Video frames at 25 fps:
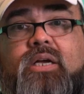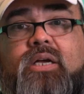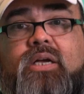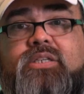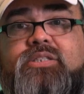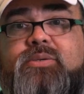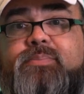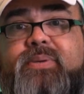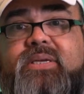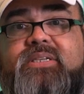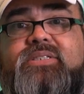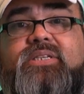
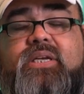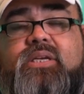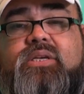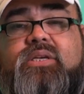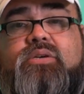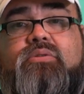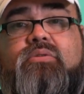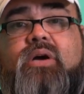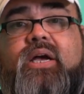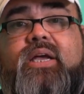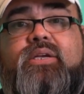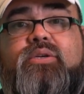as a
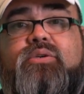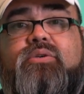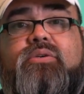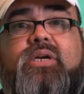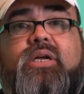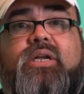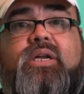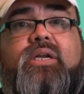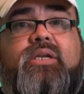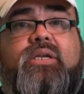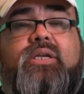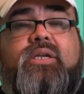PCQI, you're
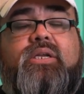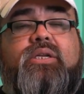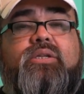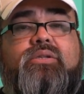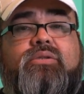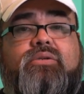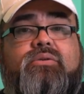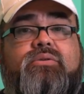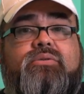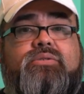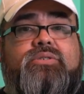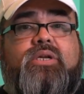going to need
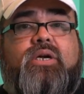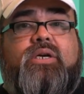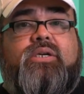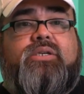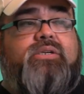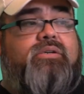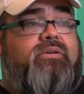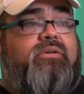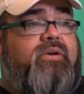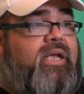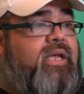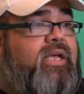to
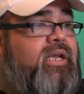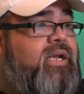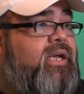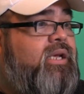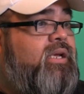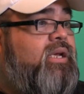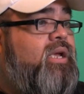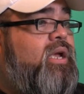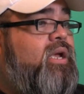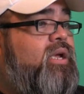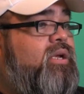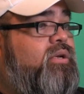start
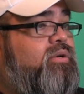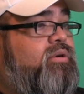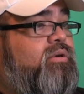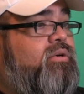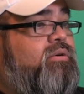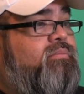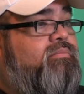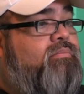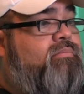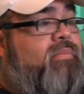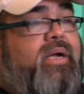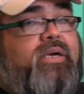creating
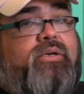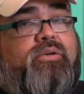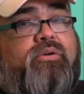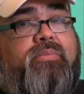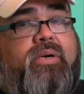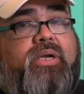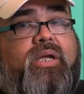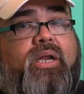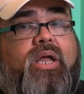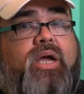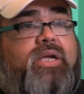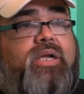your
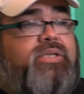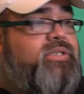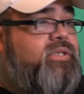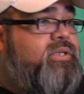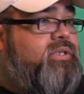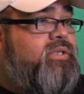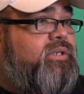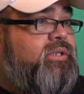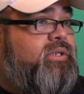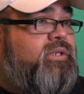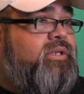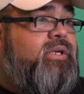
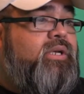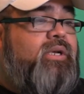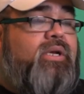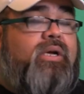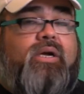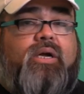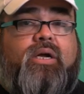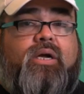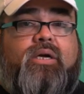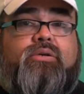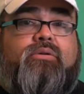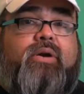microbiological
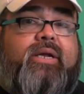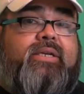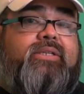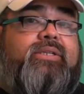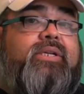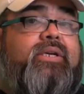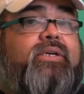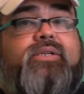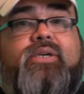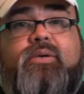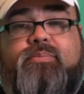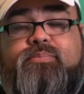
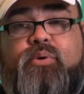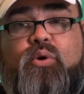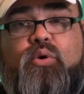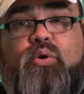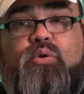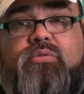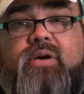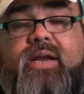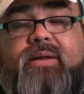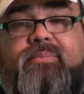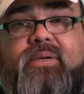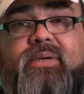criteria
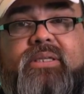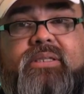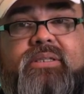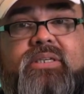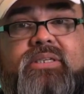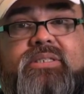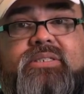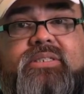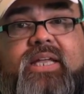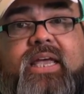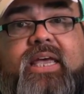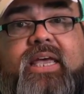program at
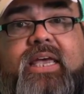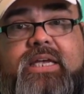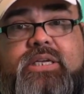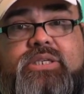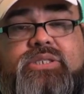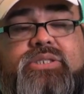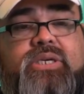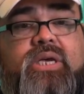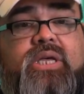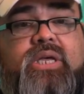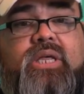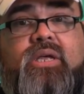this
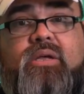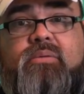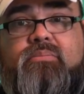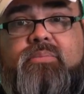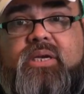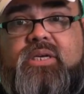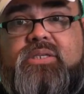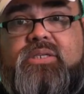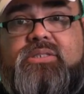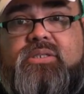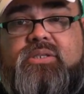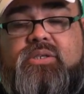stage,
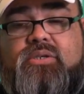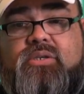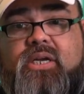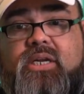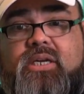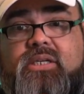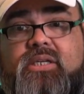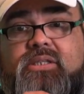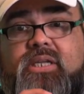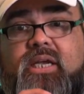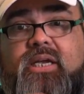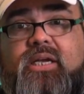because you're
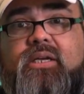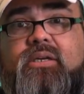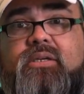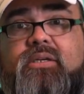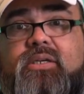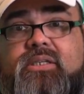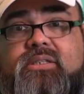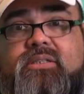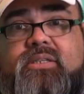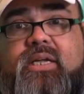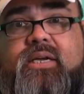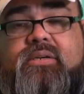going to take a
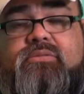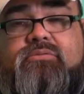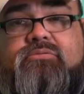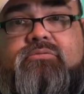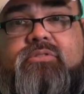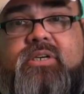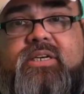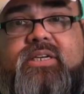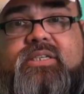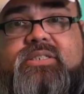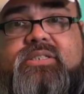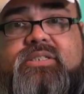look at that
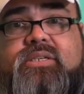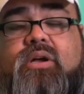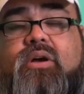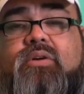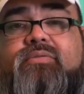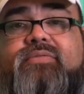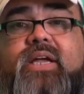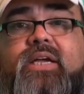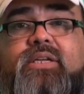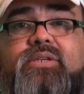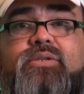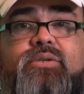risk
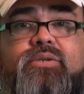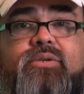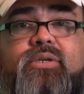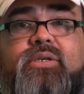of that new